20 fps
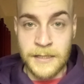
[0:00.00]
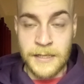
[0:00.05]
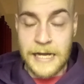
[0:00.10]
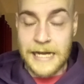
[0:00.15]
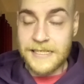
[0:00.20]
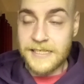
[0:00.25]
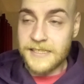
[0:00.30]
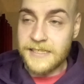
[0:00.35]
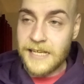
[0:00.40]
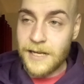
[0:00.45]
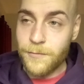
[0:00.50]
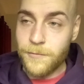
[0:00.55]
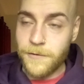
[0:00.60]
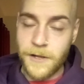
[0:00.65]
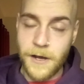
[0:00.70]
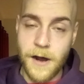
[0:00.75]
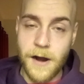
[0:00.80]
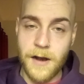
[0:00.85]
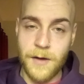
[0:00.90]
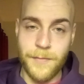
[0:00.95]
As I said with
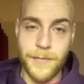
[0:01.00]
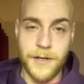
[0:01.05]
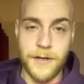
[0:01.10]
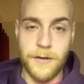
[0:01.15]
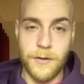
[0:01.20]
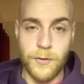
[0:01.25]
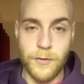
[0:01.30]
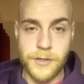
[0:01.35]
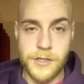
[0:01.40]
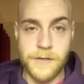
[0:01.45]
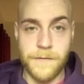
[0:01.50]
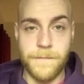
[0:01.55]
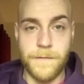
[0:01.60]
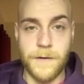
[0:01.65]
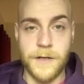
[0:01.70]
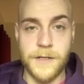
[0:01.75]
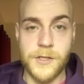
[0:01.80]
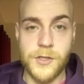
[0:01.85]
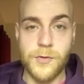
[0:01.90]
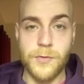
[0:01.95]
Ahriman and Lucifer
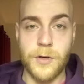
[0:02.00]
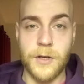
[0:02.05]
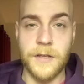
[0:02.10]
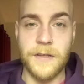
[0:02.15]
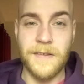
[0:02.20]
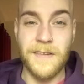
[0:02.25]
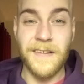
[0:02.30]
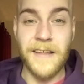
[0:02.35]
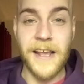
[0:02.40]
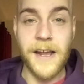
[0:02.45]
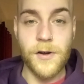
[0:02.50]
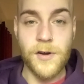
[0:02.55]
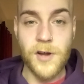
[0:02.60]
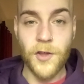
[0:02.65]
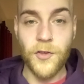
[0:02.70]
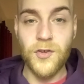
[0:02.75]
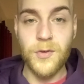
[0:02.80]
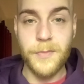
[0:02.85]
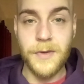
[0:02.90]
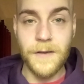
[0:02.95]
and Sorat, they are
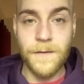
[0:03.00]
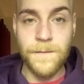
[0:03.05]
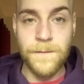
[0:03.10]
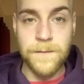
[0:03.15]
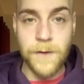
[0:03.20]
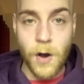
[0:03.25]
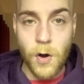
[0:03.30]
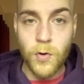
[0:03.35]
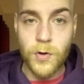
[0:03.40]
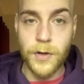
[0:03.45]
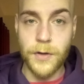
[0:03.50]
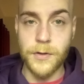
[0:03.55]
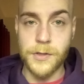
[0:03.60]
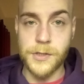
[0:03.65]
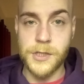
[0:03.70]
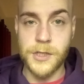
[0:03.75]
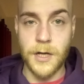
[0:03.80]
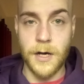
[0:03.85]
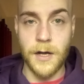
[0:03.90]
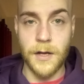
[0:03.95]
not to be
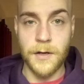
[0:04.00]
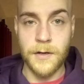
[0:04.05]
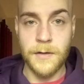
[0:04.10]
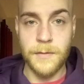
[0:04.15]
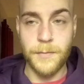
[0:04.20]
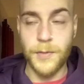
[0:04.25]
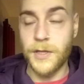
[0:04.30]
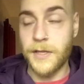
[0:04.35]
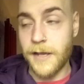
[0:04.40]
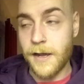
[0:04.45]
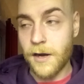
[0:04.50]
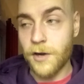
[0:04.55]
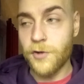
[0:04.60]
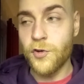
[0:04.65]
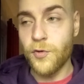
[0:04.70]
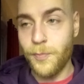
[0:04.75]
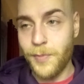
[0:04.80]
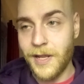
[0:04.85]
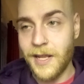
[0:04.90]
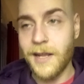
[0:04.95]
focused on, but they are
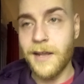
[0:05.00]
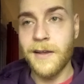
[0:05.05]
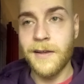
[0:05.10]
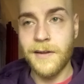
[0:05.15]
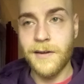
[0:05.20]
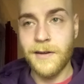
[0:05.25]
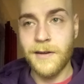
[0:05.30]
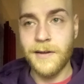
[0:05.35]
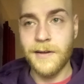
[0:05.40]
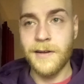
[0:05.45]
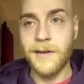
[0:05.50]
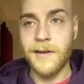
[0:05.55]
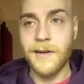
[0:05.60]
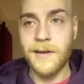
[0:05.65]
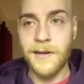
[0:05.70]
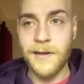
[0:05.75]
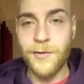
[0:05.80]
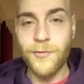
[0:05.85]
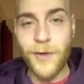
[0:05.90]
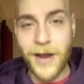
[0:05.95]
to be
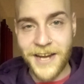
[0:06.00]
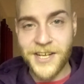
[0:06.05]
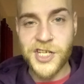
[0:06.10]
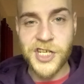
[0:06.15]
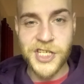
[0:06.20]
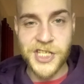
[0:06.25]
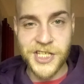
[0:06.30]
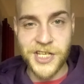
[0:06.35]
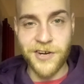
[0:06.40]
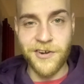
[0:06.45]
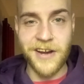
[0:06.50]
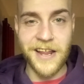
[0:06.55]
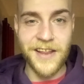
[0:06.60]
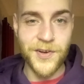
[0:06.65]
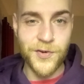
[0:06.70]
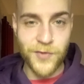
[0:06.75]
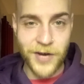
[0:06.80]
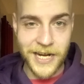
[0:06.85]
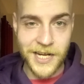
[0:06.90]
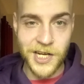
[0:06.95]
registered
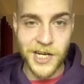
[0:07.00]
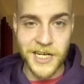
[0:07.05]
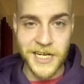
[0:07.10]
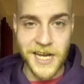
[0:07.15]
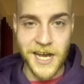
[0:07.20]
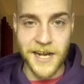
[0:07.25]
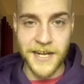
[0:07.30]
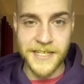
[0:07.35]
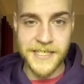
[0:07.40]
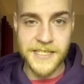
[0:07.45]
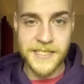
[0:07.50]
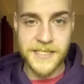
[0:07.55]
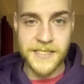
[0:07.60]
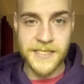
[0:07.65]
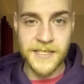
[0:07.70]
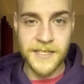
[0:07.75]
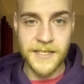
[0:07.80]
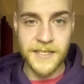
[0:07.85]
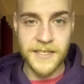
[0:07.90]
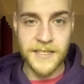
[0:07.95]
and
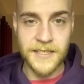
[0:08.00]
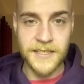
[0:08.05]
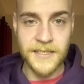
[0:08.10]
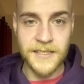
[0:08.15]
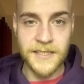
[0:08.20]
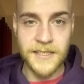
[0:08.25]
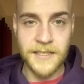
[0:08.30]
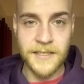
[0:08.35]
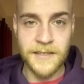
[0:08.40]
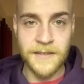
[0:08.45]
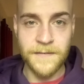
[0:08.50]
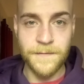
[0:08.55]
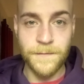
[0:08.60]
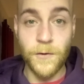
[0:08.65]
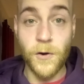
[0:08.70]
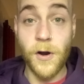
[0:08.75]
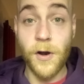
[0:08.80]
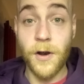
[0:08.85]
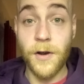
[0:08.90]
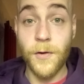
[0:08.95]
recognized
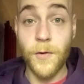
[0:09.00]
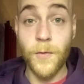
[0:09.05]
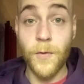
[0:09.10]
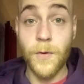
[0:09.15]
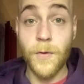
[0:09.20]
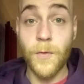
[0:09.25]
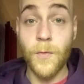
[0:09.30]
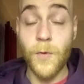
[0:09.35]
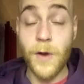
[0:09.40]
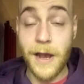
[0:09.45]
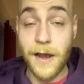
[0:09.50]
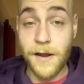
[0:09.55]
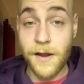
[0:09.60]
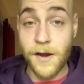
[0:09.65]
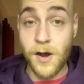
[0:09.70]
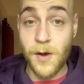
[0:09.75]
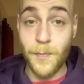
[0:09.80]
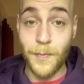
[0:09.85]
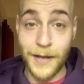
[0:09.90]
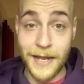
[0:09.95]
for where they
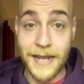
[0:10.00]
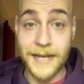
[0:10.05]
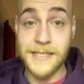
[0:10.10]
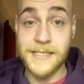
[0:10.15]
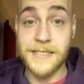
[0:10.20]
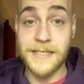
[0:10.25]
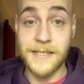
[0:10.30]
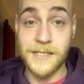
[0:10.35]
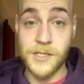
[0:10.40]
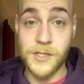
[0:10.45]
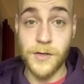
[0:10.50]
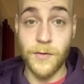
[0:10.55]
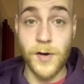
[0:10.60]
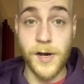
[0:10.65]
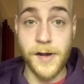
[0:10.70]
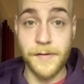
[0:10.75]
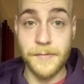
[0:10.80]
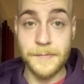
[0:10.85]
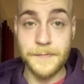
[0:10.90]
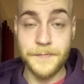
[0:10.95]
are placed and so
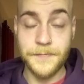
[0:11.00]
on.